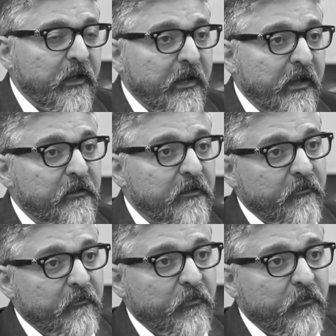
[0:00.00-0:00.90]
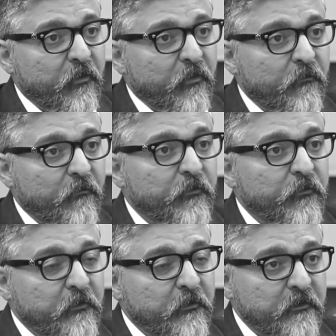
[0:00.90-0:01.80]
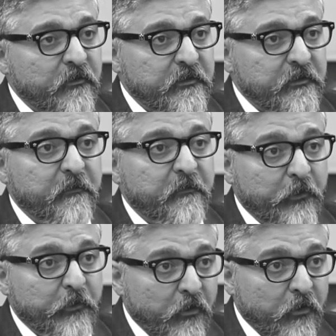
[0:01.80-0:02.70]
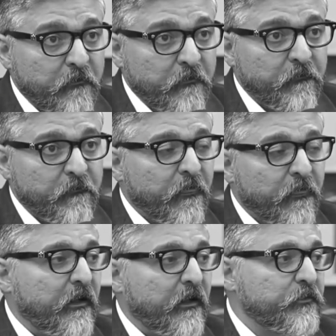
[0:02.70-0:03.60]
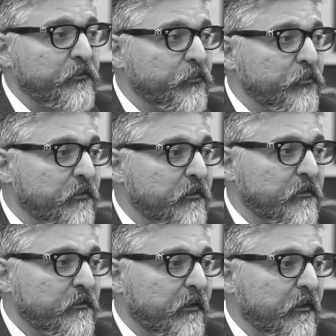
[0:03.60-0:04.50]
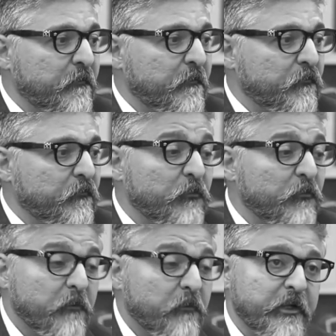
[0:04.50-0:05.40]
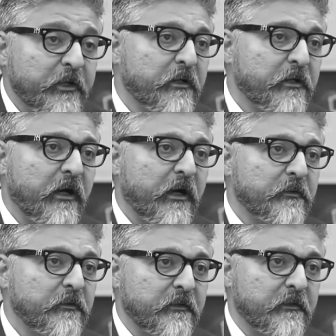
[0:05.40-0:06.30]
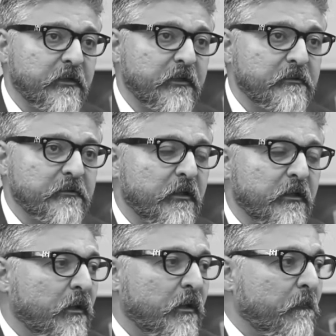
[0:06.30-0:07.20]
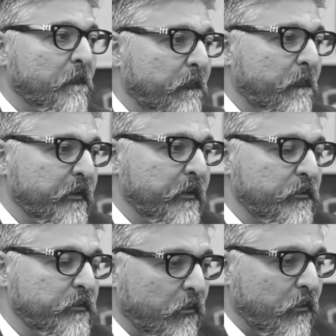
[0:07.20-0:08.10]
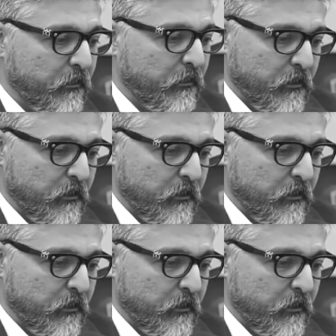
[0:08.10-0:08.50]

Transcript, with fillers: at the level of university and beyond. Mm-hmm. Our students, we measure our success based on